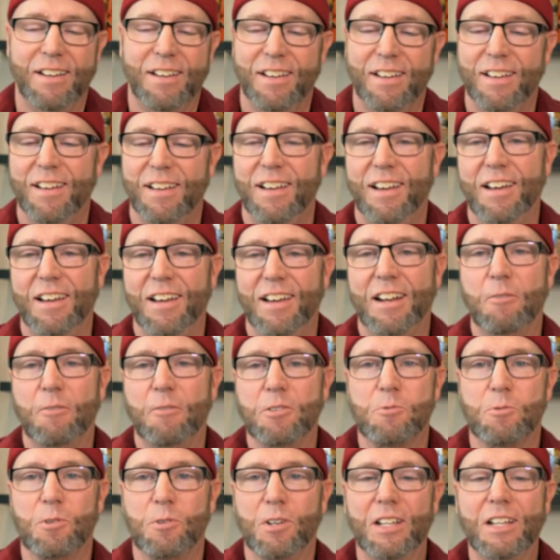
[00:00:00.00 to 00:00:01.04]
and I
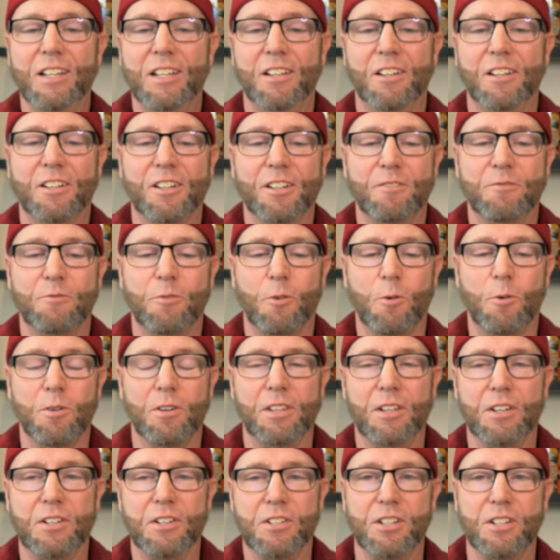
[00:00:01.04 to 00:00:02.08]
was really looking forward to
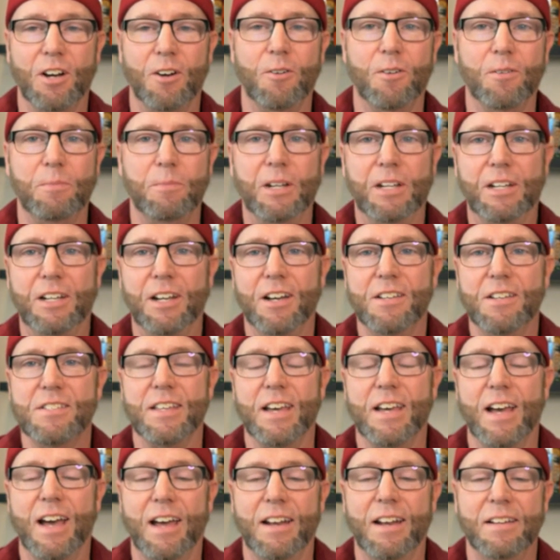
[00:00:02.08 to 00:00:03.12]
this show because of
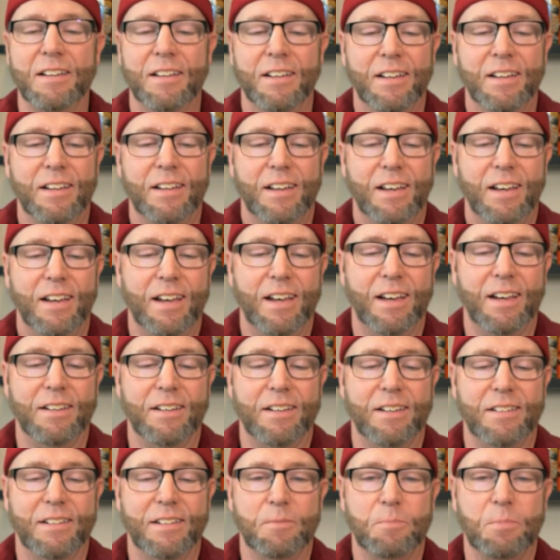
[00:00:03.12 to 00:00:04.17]
that.
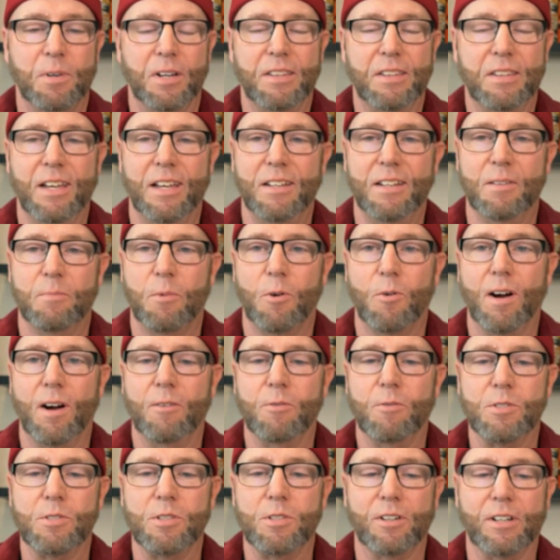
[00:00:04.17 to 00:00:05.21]
But then the more I
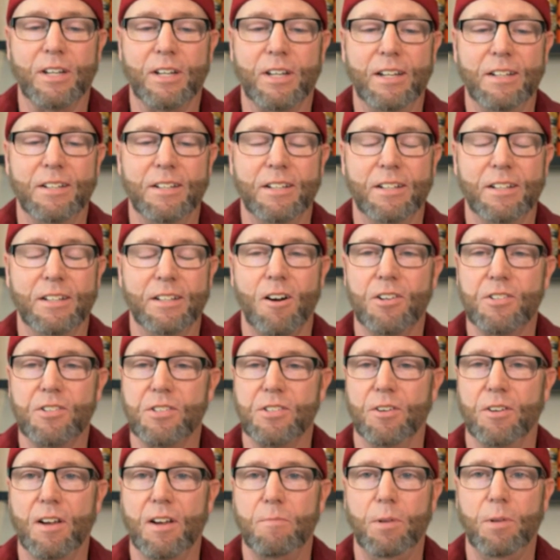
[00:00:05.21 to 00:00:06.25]
was looking into
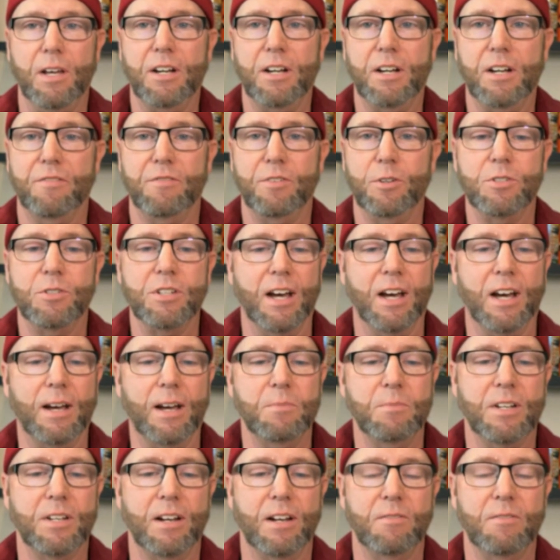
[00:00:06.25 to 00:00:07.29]
Carcassonne, I played it a few times
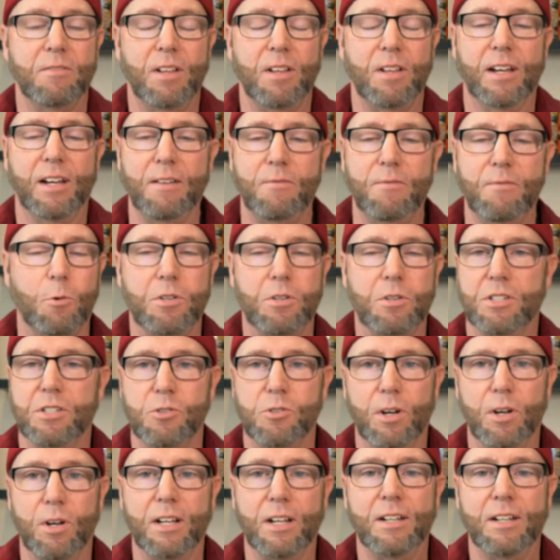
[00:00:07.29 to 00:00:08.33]
and I've always enjoyed it.